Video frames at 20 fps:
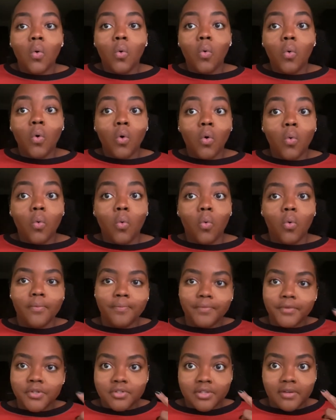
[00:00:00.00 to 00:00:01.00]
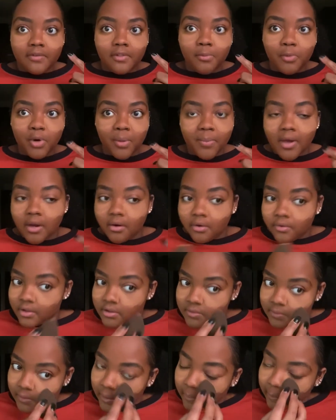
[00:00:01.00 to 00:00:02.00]
Ooh, there's definitely more powder in
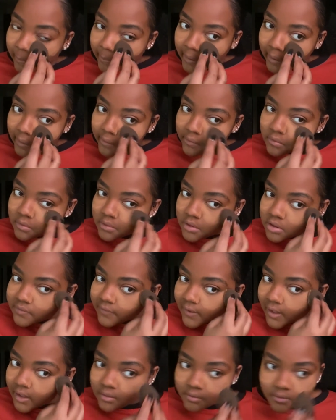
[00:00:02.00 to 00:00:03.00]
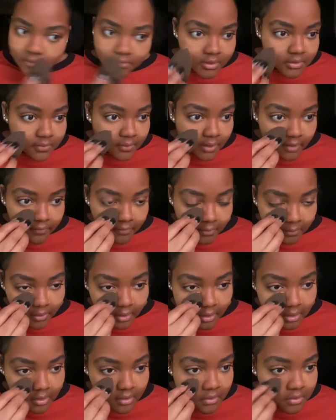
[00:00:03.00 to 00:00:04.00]
this one, but it's fine. It's whatever. We're
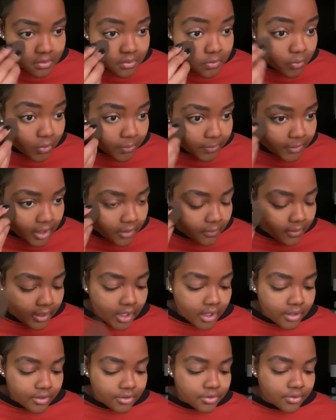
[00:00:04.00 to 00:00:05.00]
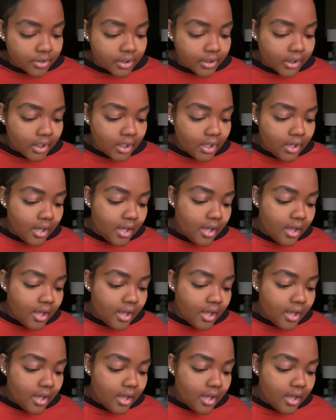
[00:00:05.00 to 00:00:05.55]
gonna sweep that away here shortly.